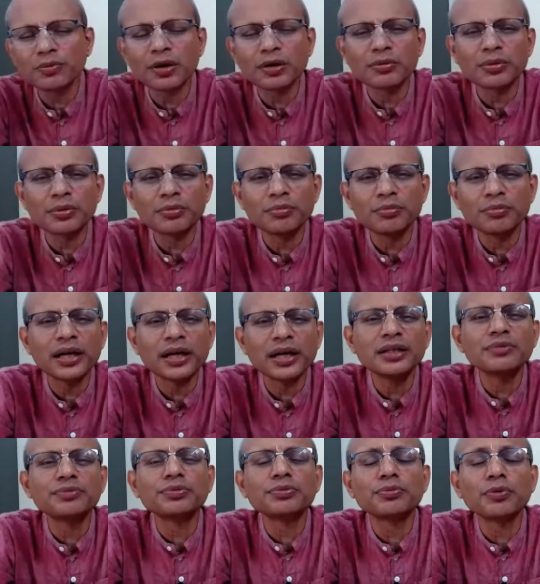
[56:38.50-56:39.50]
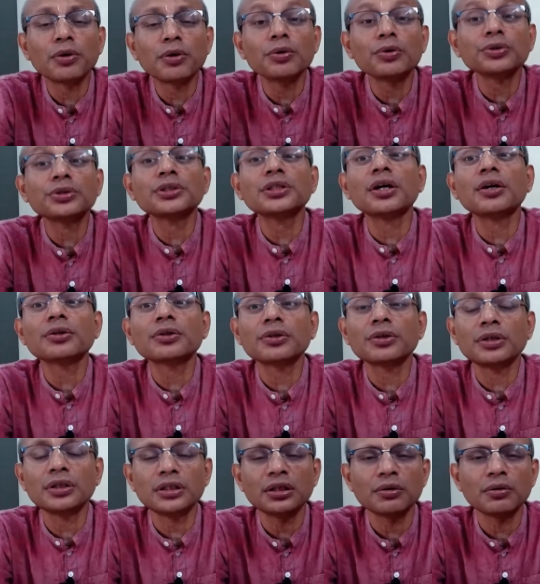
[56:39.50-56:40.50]
Lord Brahma. He follows the
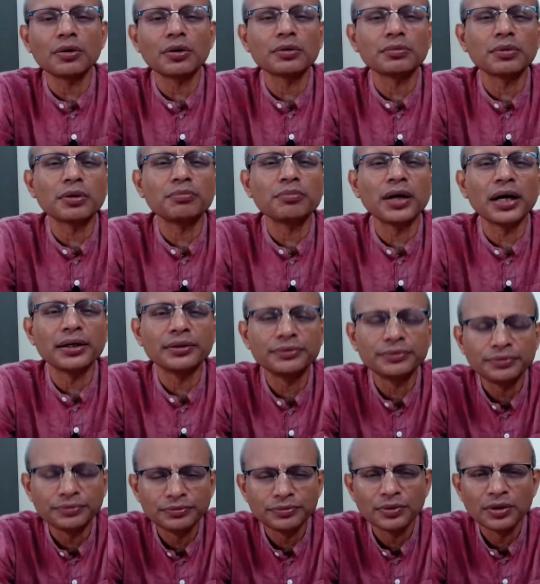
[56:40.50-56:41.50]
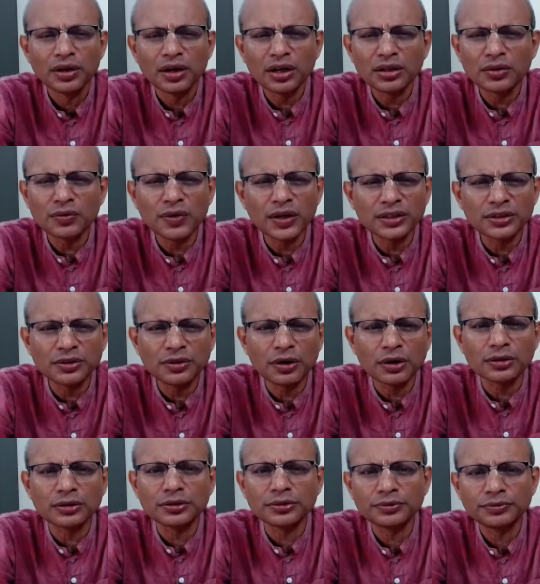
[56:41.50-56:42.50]
authority of Lord Brahma. Otherwise
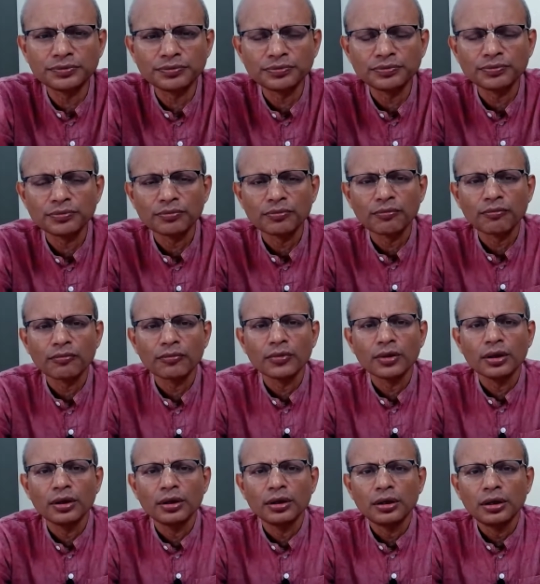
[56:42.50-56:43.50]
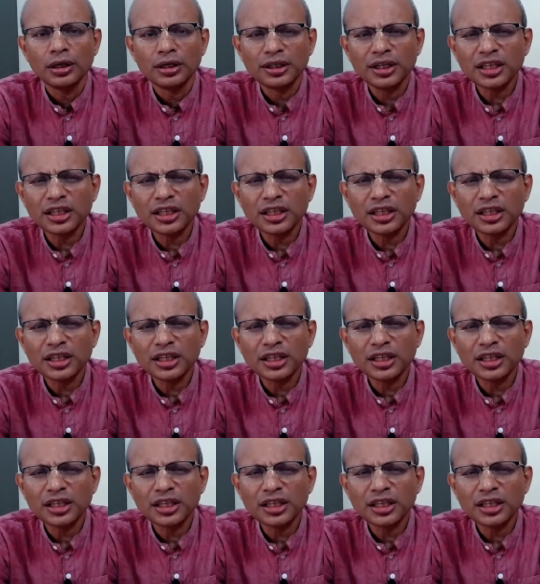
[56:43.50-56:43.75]
not. It